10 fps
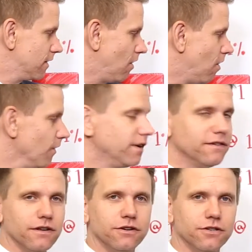all
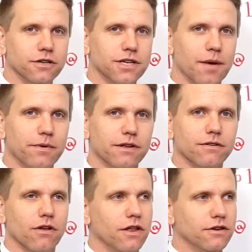these insurance
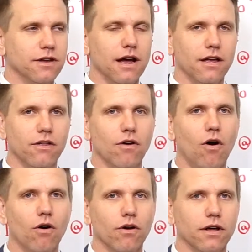companies in
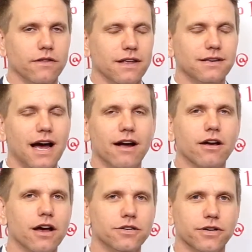the entire
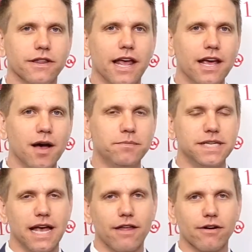country, they come
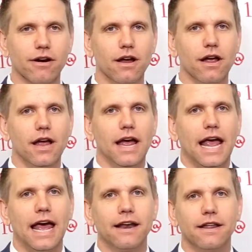together
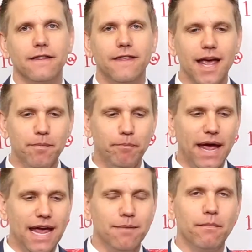and they
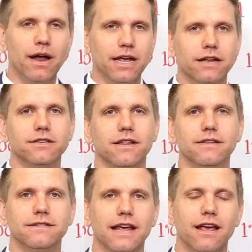pay money into
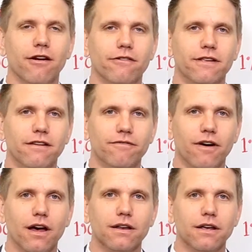the state guarantee
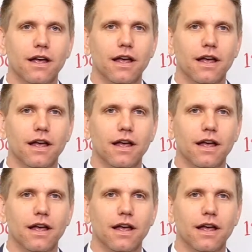fund